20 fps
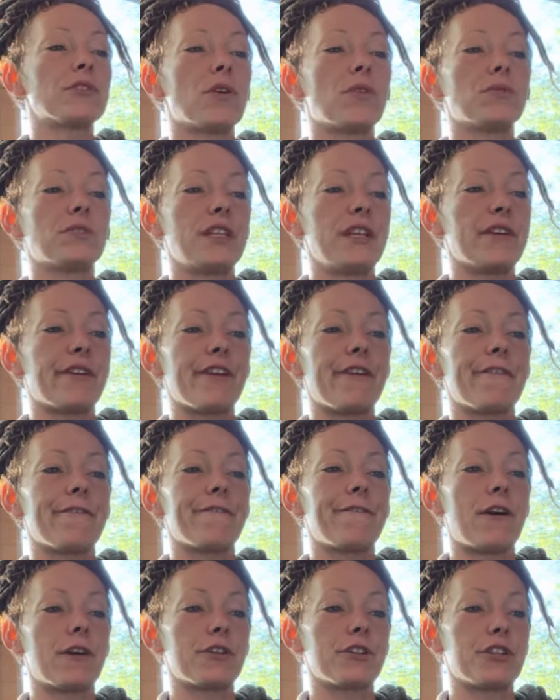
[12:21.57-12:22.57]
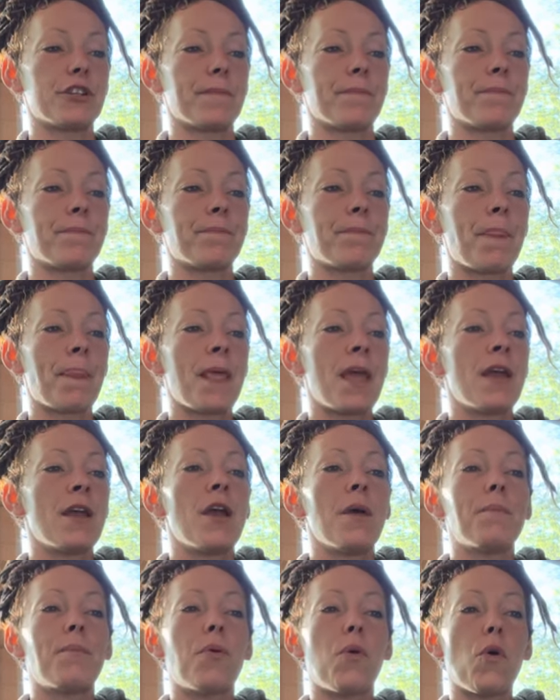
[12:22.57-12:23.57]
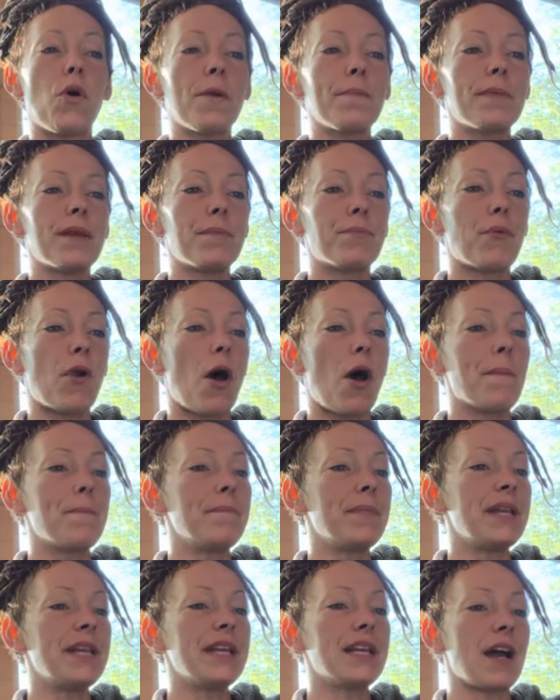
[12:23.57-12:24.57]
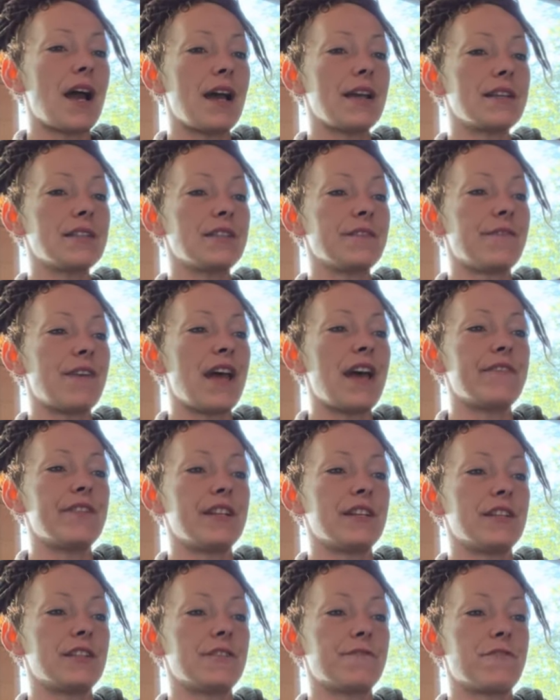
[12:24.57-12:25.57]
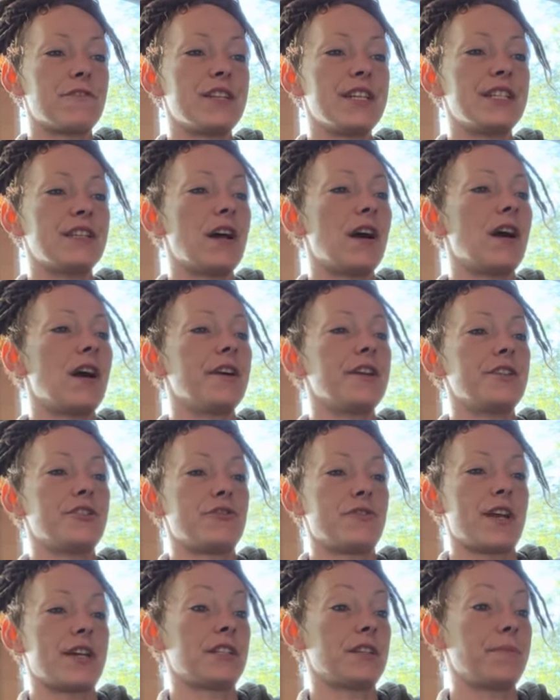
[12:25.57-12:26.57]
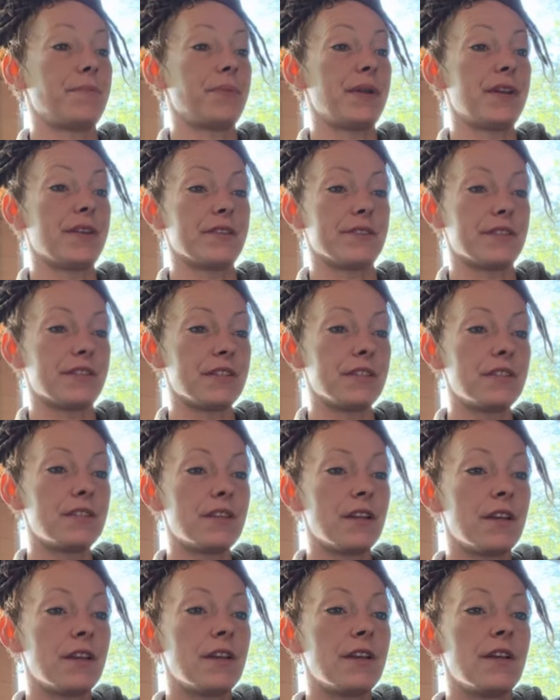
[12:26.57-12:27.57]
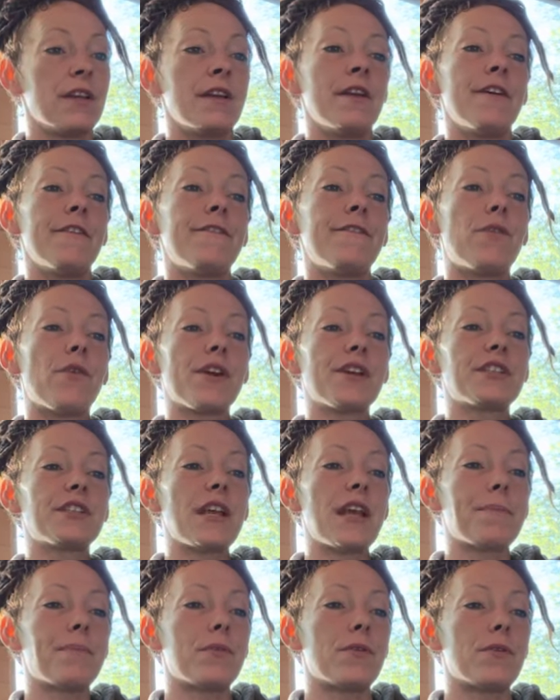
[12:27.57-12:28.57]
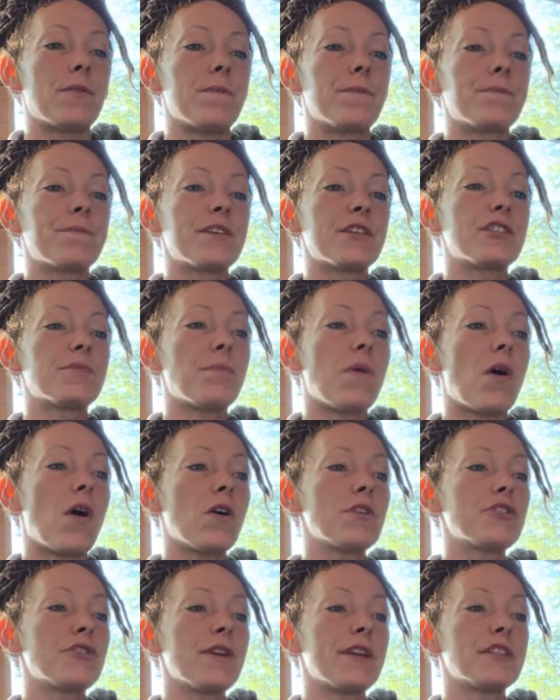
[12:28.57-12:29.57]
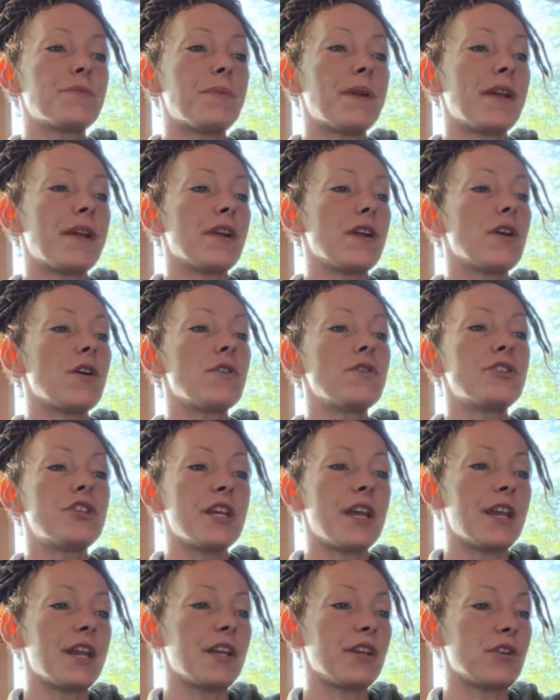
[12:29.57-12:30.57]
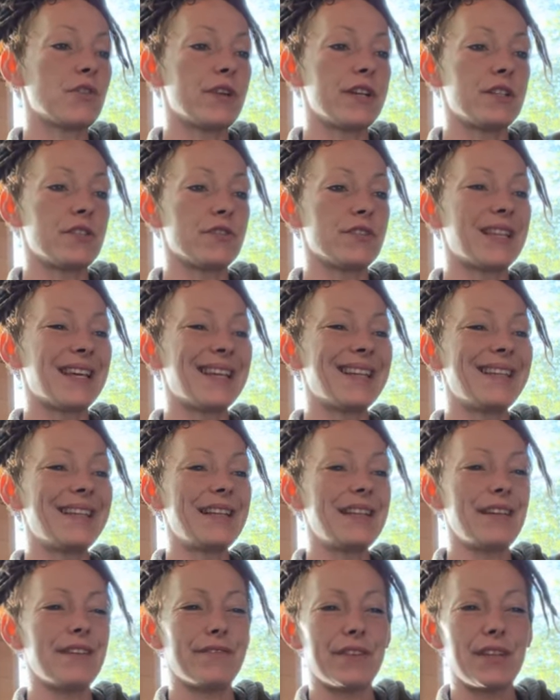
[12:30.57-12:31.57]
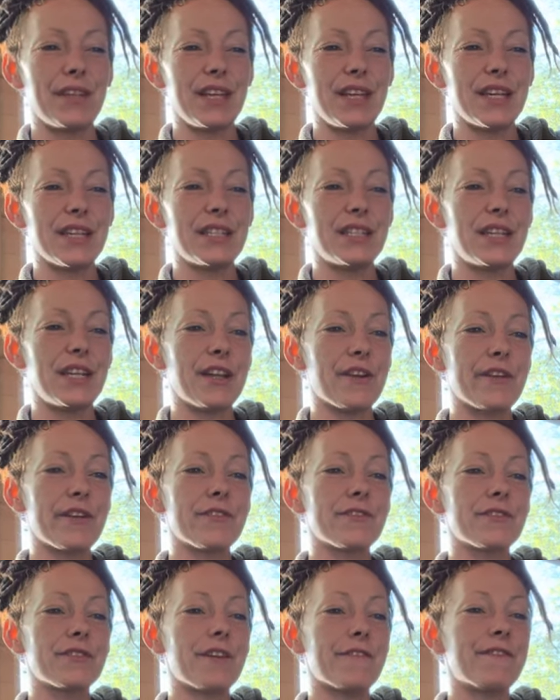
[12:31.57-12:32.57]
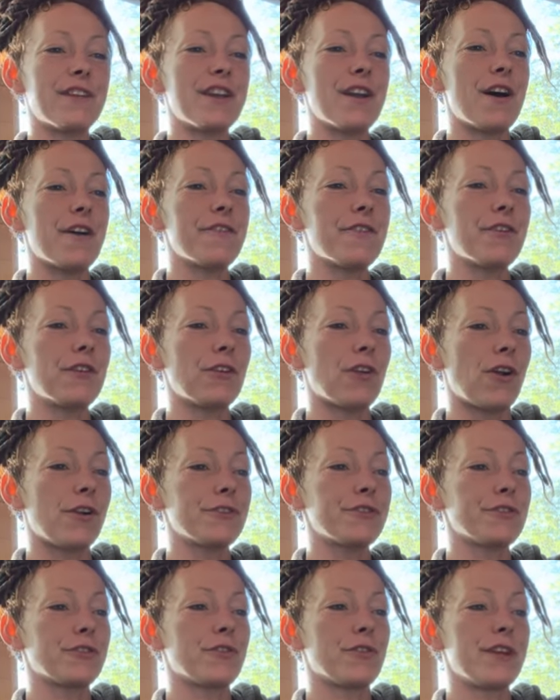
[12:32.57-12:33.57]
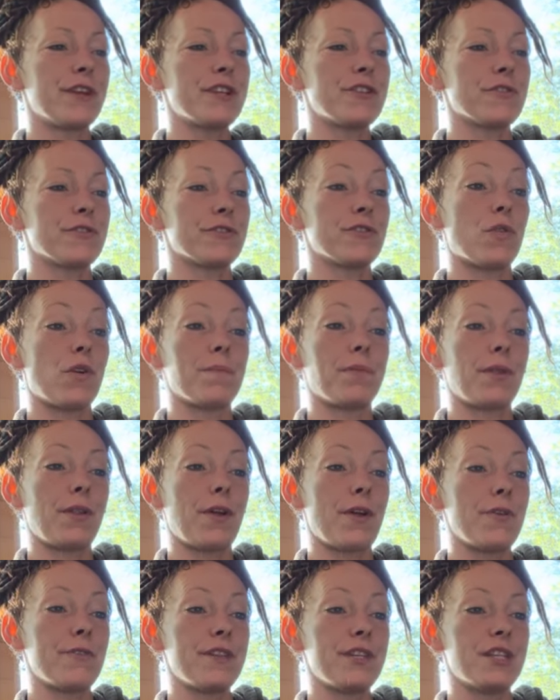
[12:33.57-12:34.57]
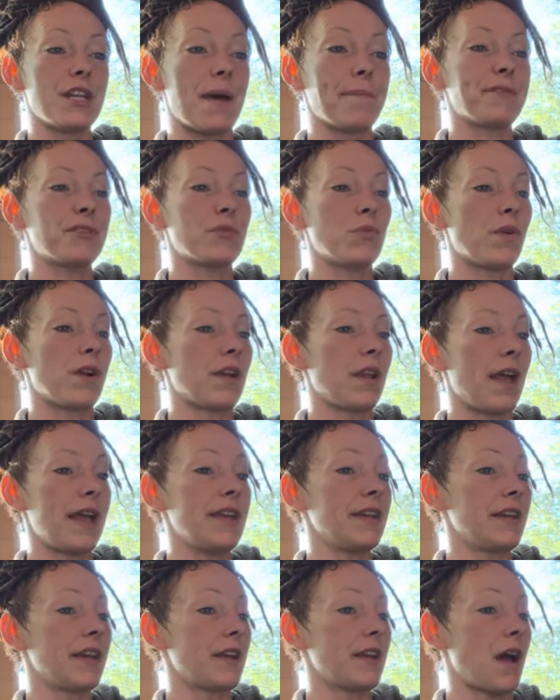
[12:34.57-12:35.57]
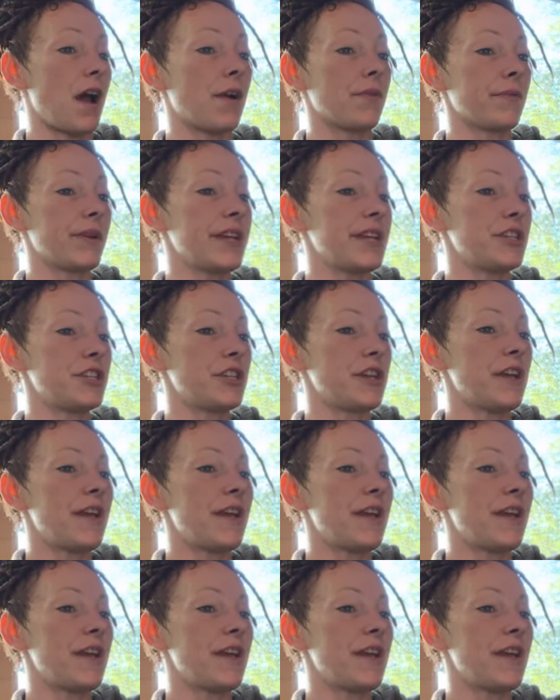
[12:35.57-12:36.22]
ulterior function. Portmann brought many kinds of evidence for these unaddressed appearances. For example, the small transparent oceanic creatures that live in the interiors of the other larger creatures or below the depths where light cannot reach,